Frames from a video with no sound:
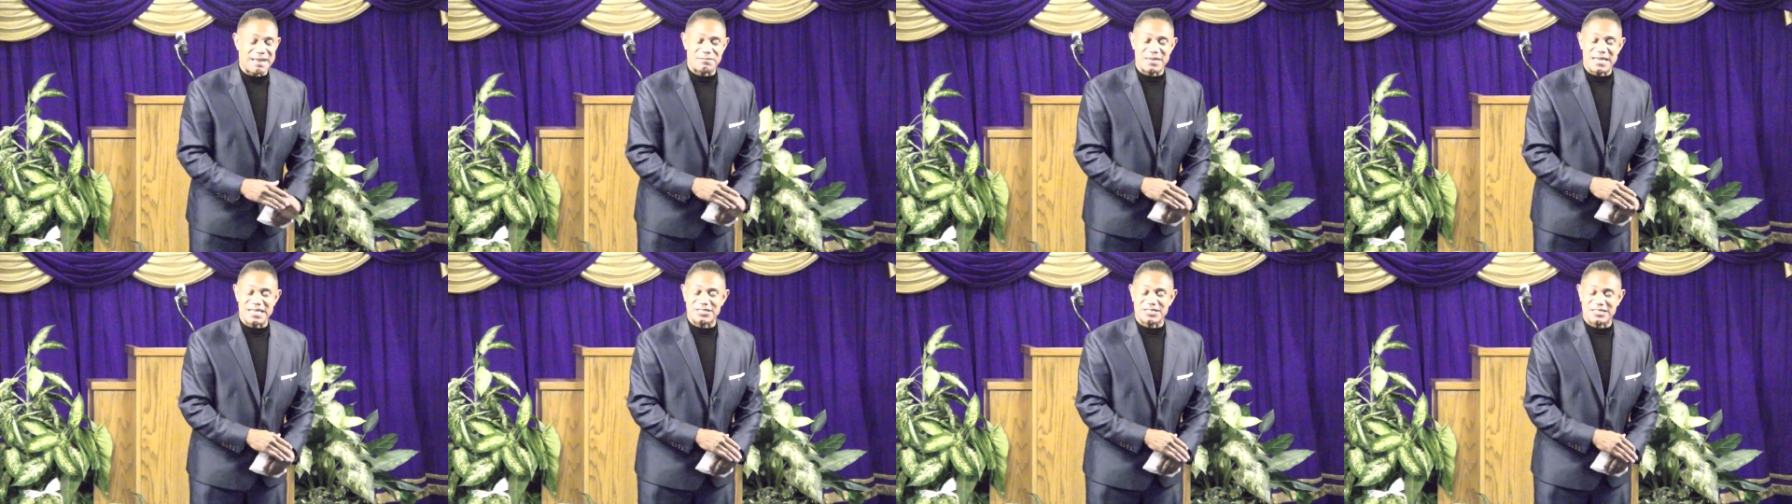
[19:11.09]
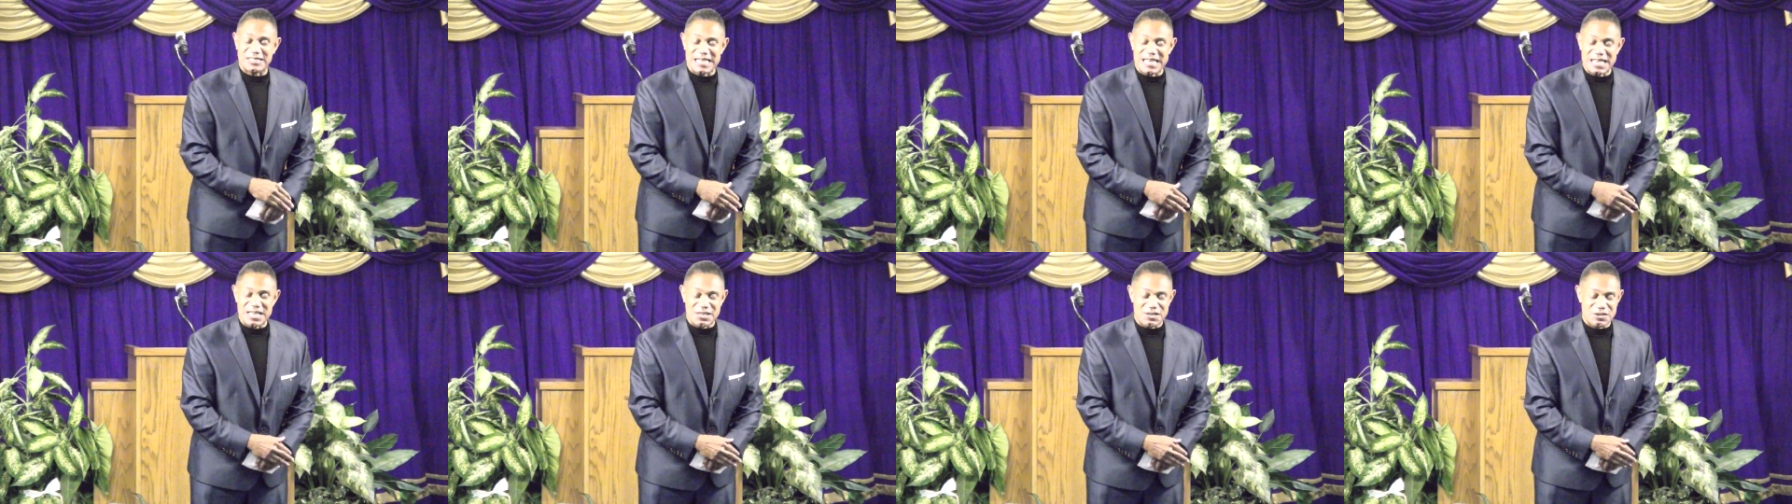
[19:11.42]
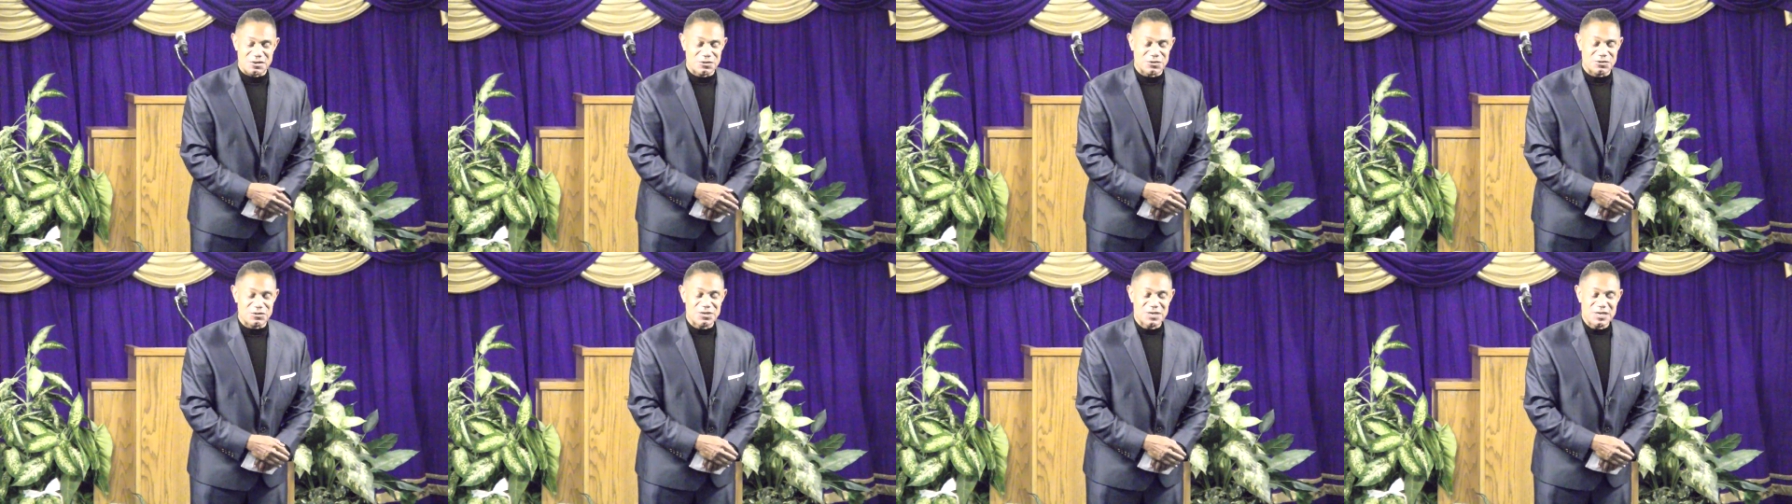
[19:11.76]
they see
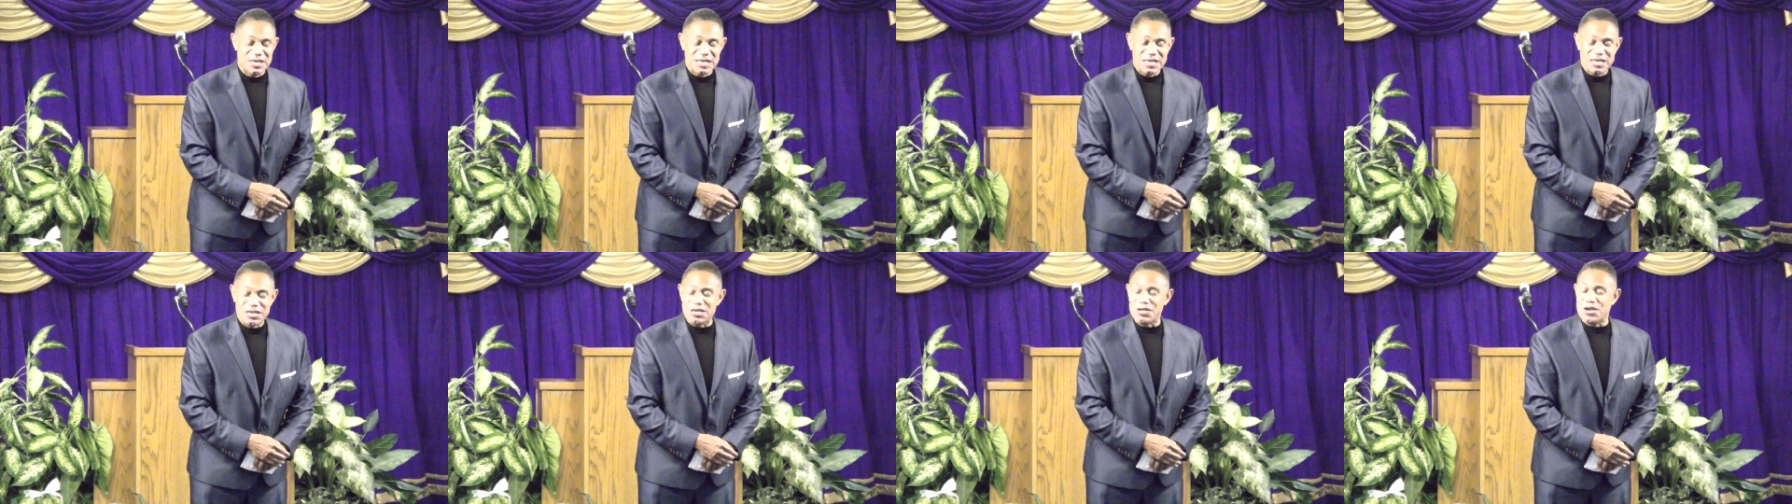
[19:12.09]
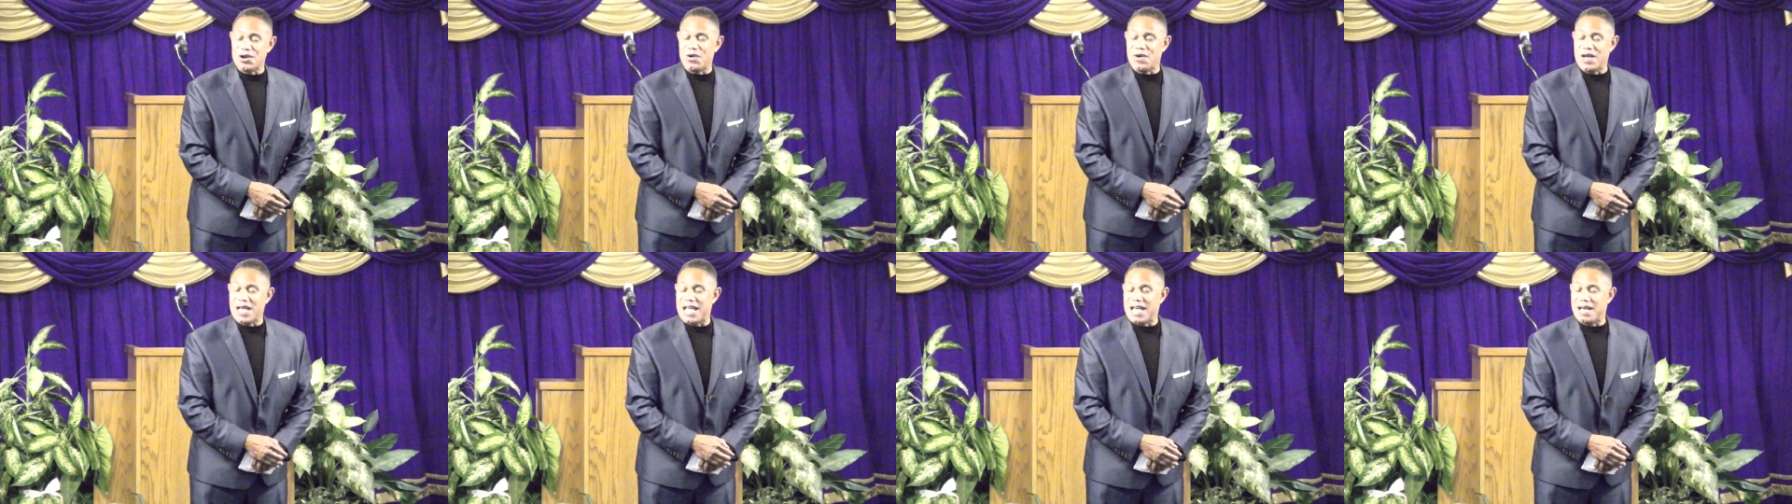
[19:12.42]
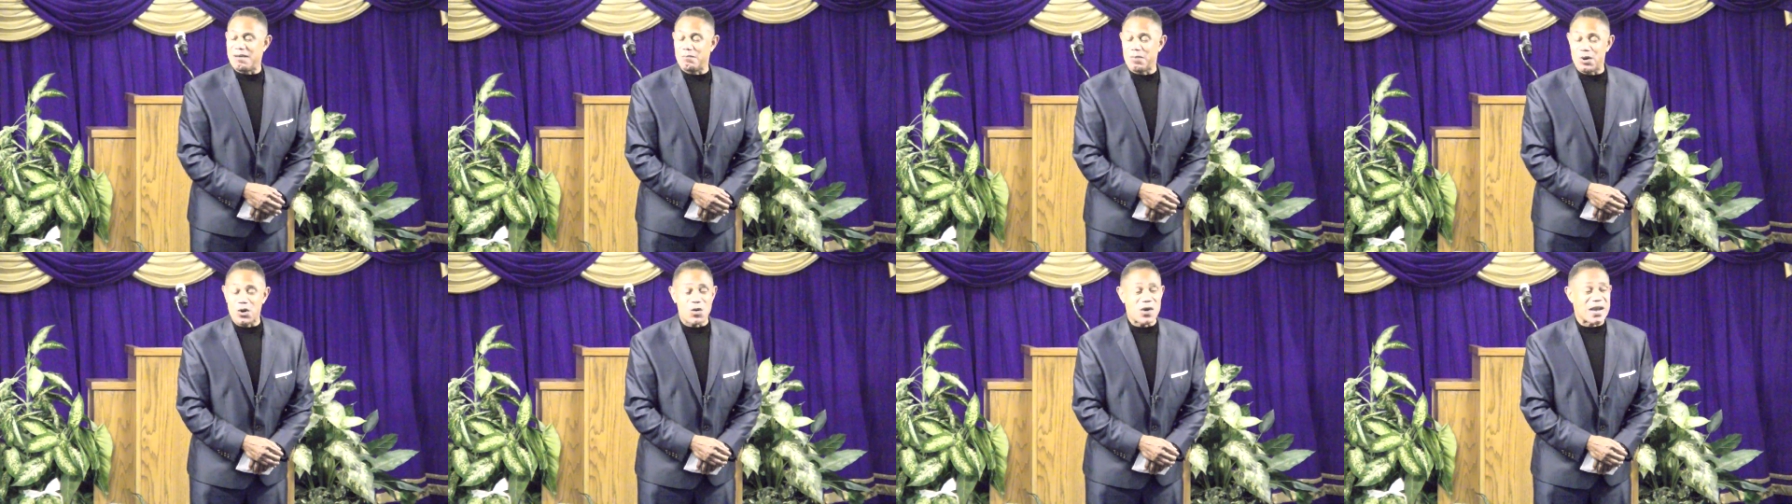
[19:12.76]
you, you don't
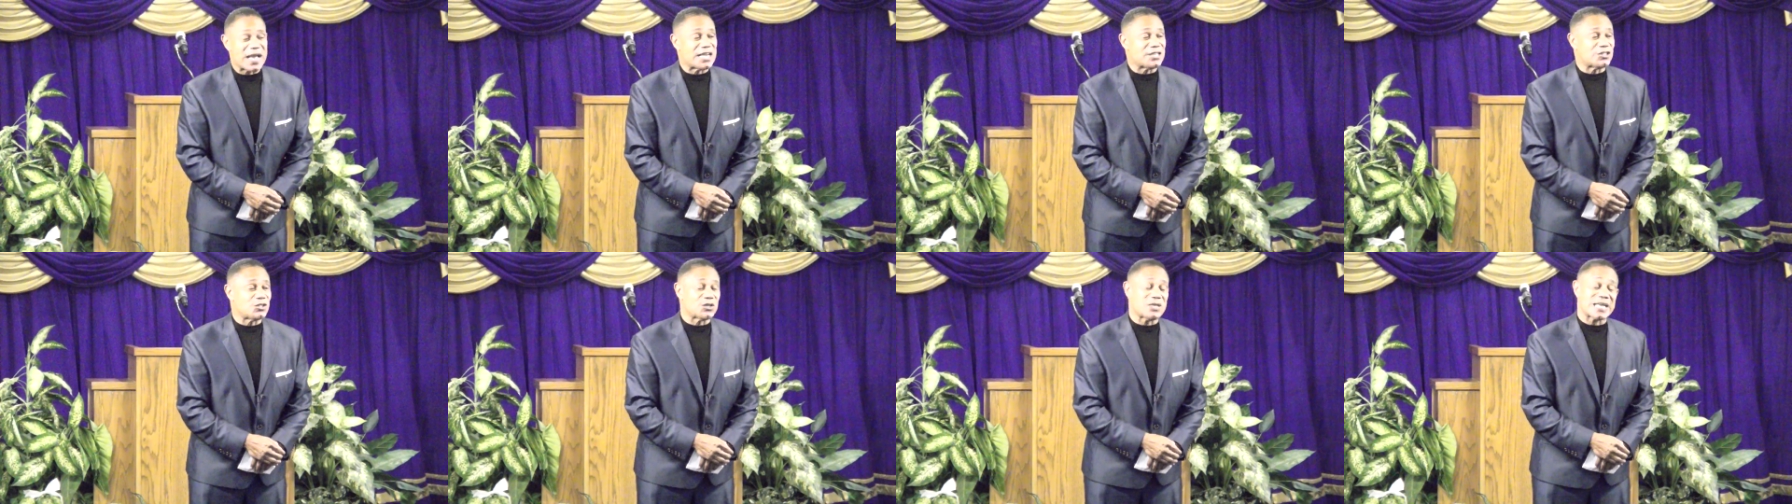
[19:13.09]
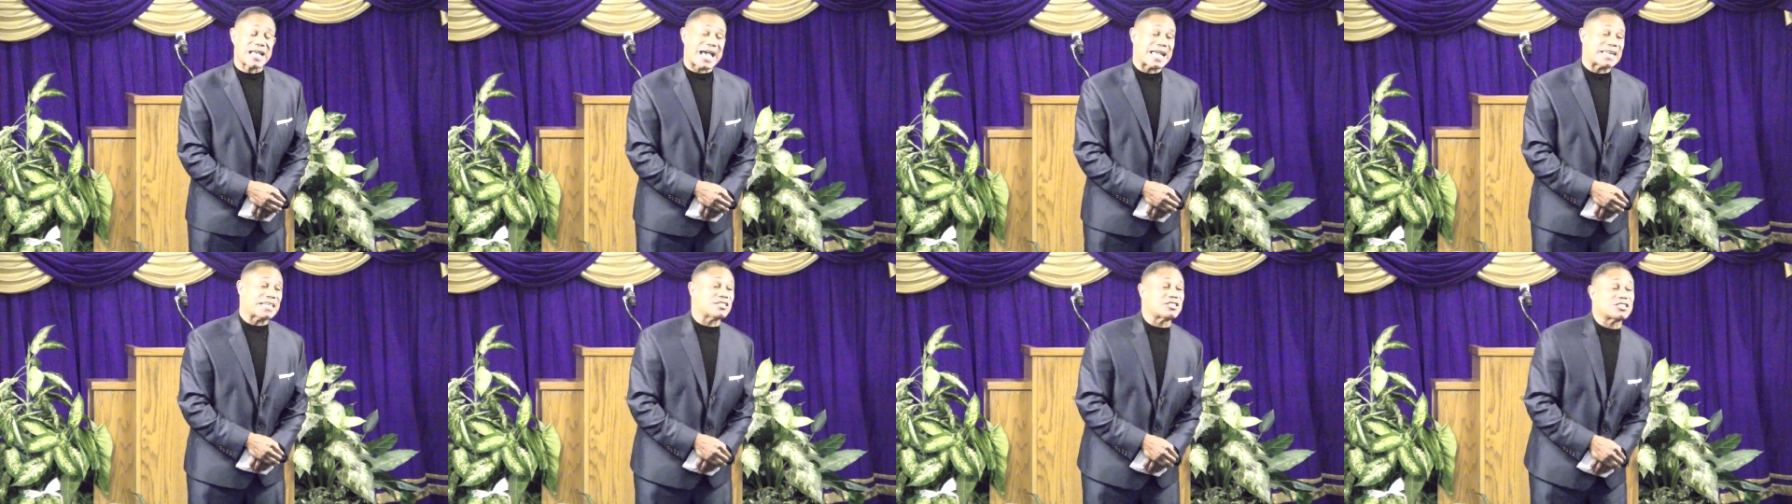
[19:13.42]
have Boaz, you got his